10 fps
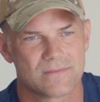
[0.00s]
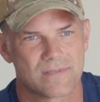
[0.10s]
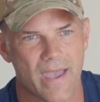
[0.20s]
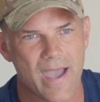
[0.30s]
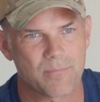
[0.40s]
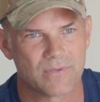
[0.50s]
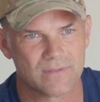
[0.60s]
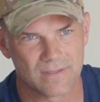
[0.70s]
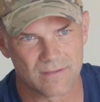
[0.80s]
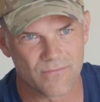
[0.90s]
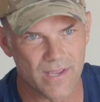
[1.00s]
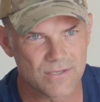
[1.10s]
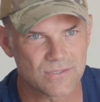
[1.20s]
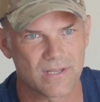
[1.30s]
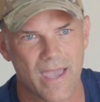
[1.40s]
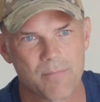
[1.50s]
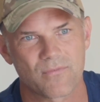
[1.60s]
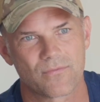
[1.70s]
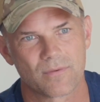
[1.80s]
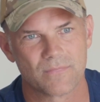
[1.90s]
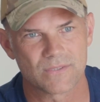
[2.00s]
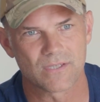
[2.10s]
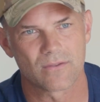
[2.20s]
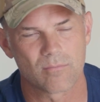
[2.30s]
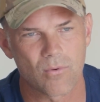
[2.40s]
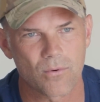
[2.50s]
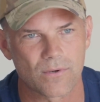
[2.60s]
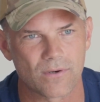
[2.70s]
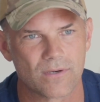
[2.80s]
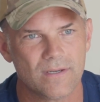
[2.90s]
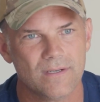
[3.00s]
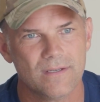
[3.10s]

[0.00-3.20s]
to happen, the invasion to happen from the southern border,